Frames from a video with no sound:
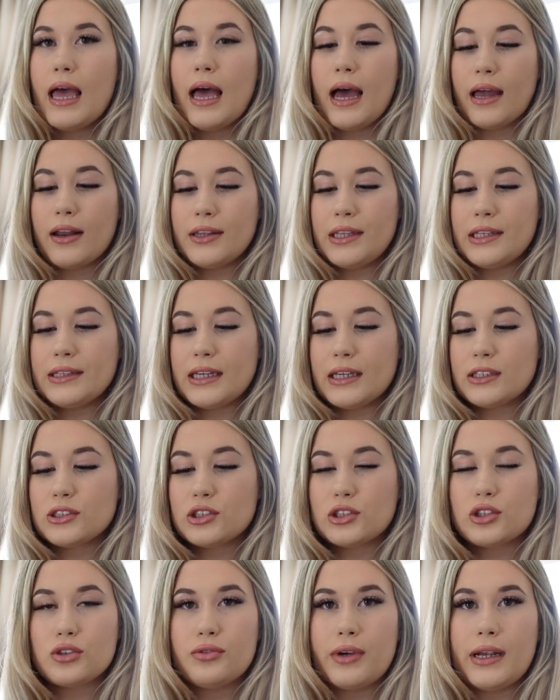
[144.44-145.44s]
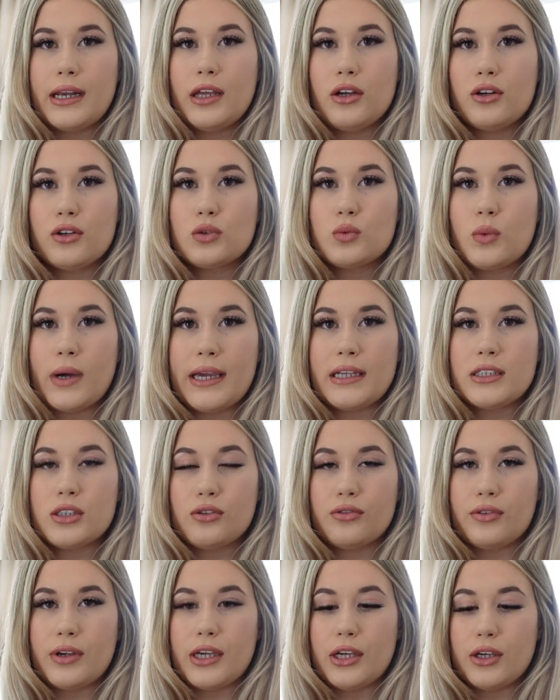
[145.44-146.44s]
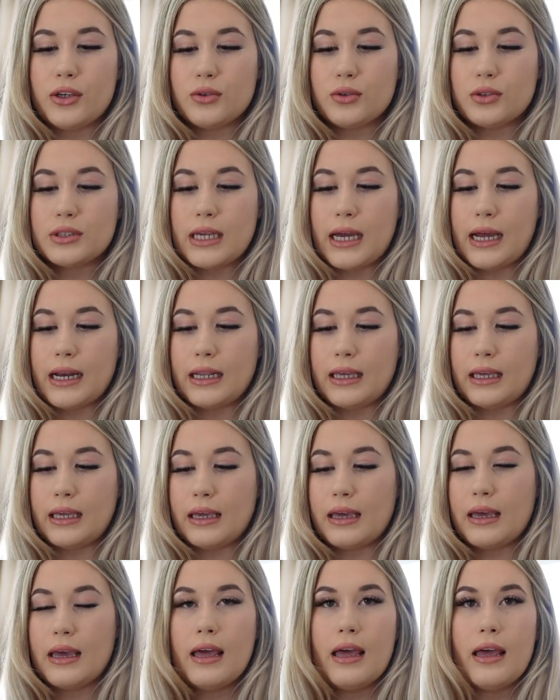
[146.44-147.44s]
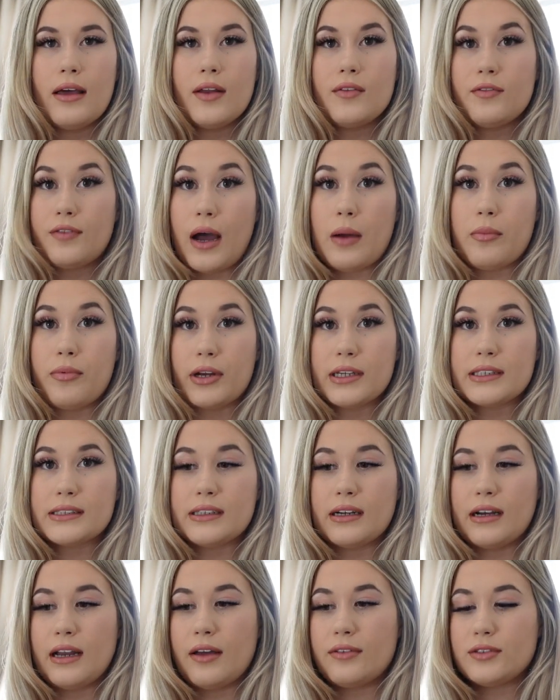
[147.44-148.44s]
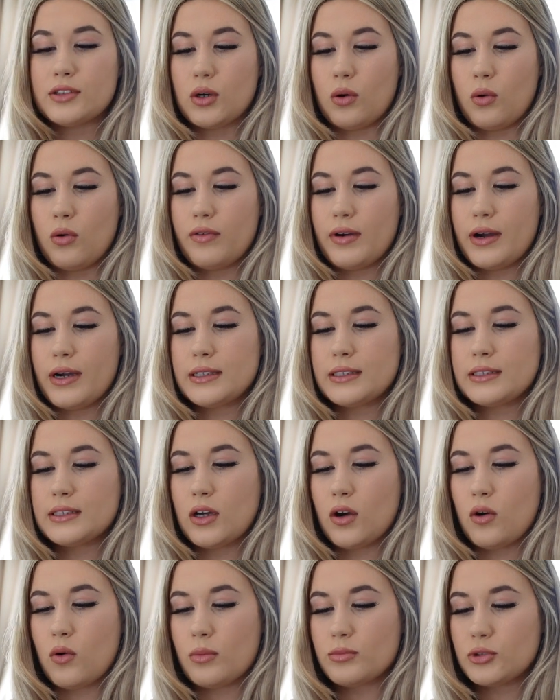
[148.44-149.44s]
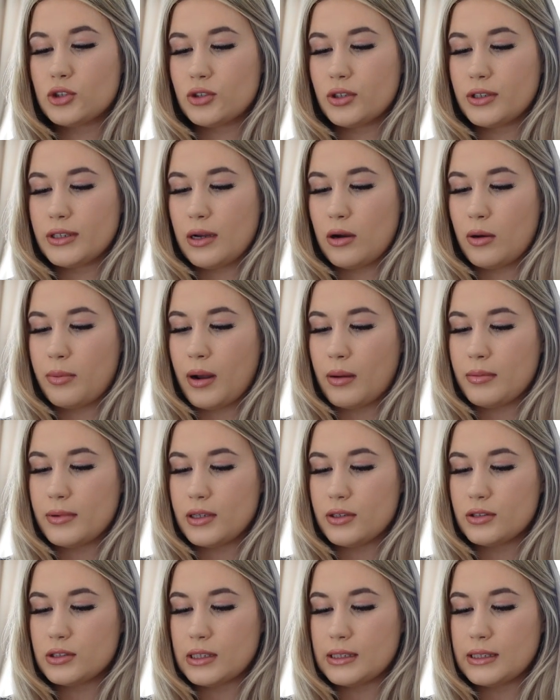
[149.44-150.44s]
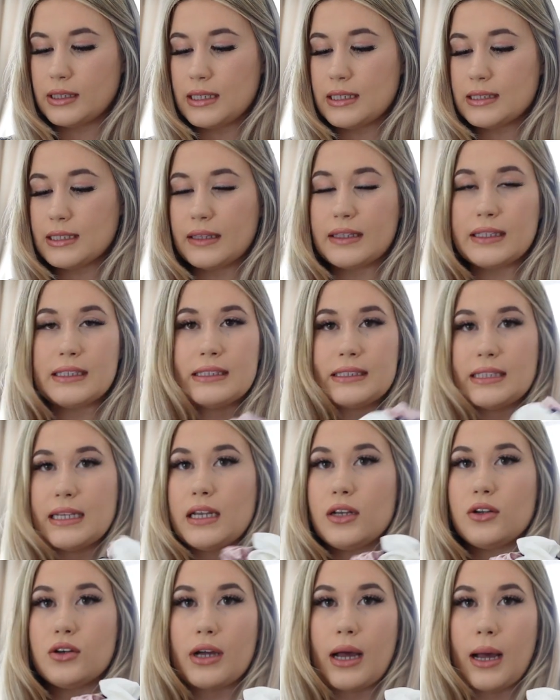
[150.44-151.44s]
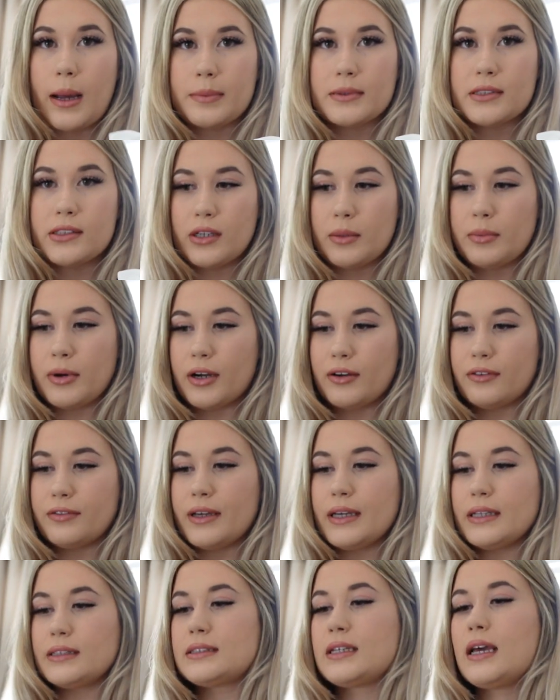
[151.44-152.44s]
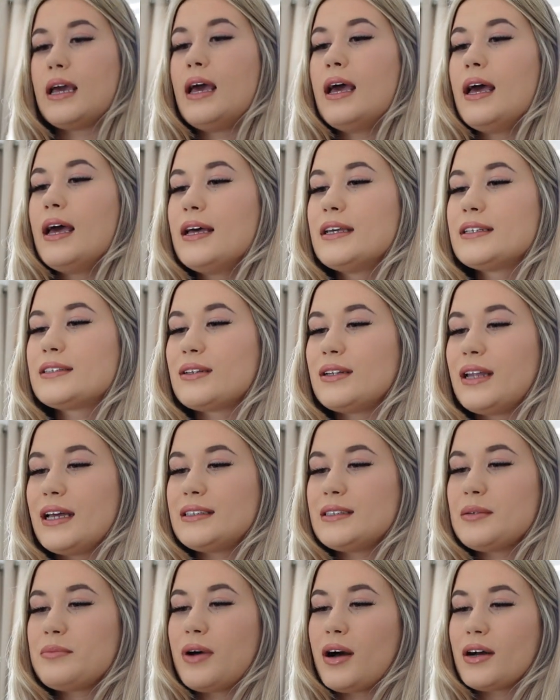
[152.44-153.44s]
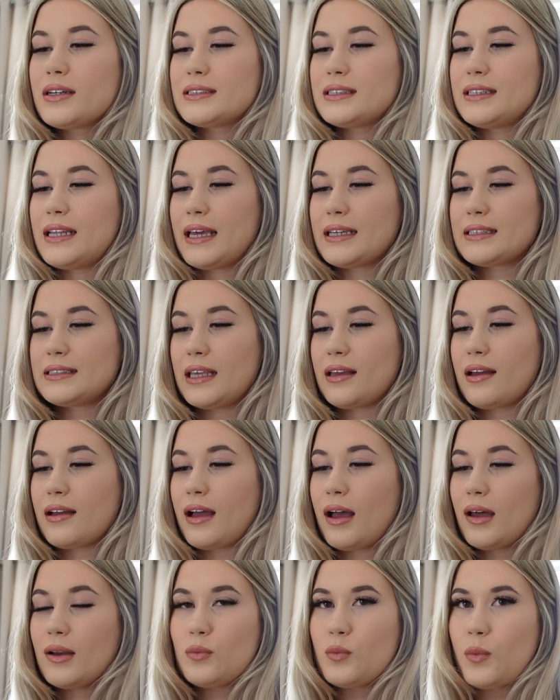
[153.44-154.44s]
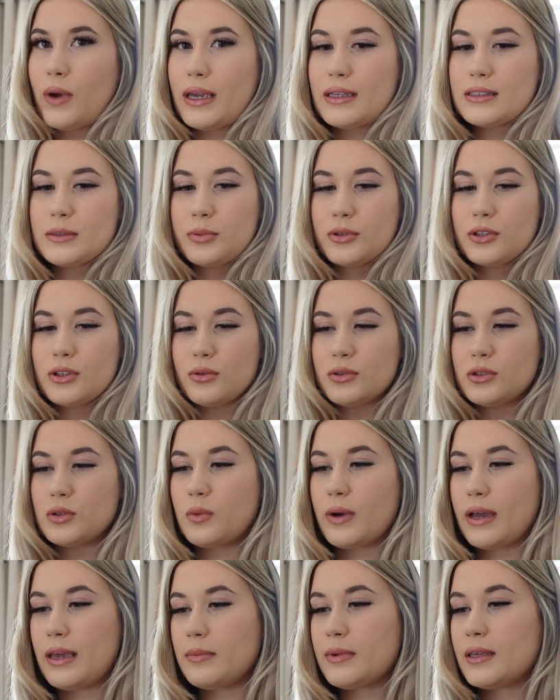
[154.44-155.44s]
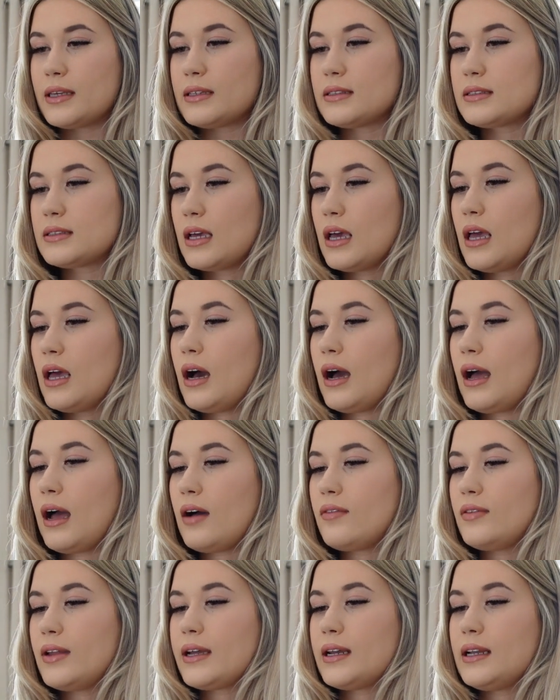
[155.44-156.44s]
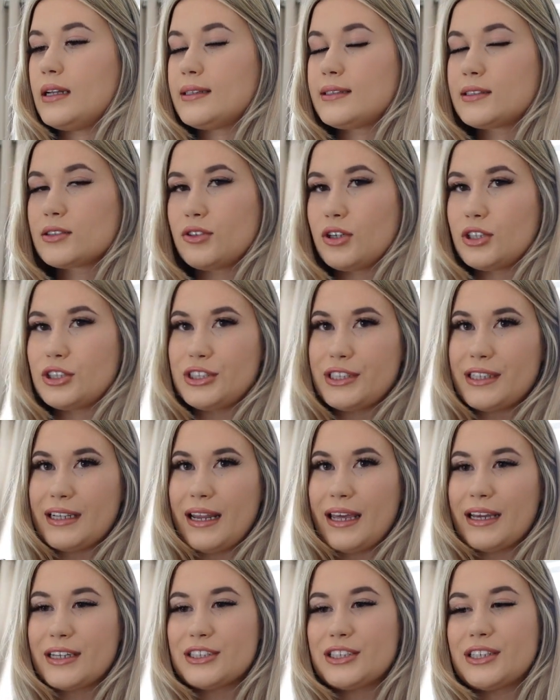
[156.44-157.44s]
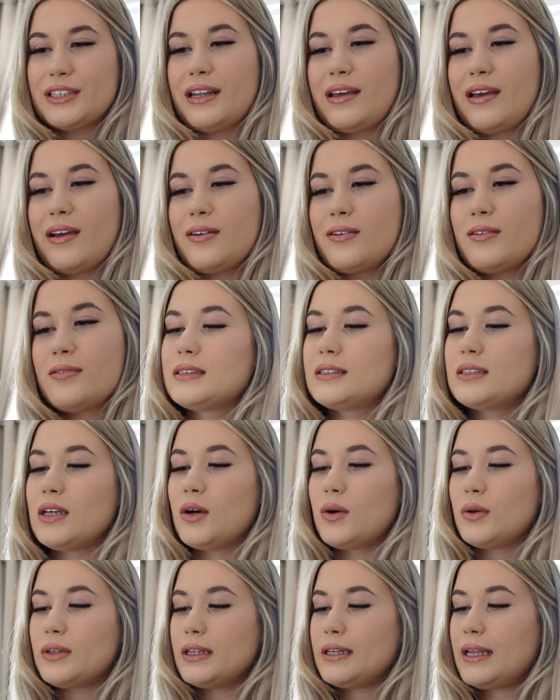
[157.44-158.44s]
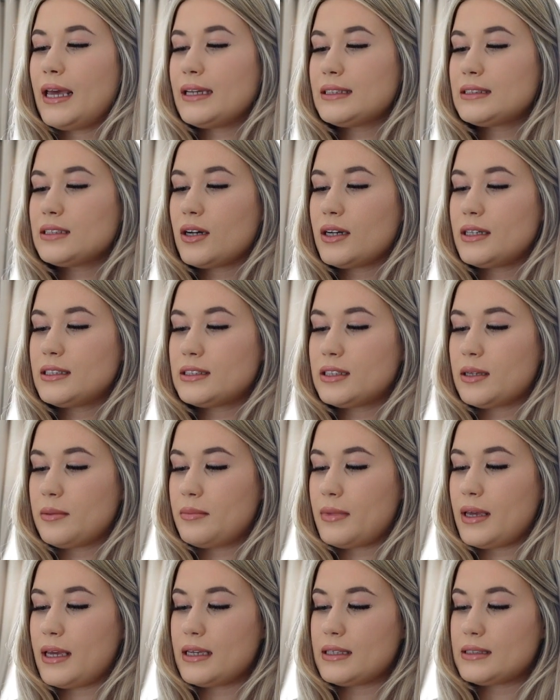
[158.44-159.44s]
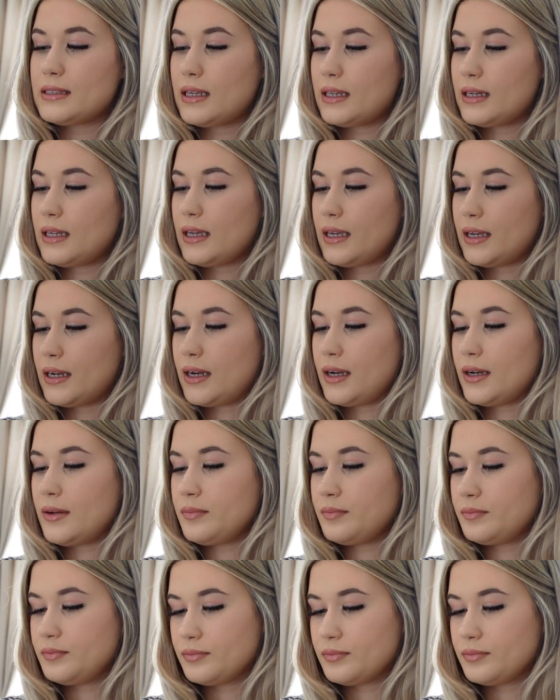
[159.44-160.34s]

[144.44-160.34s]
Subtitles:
and I think that's just a really good way to reuse any fabrics that are left over. So I'm sure they were probably used on these and they still look absolutely perfect. So let's unbox the next thing. I can't wait to put those away because I have like a little scrunchie collection now. So the next item is in here.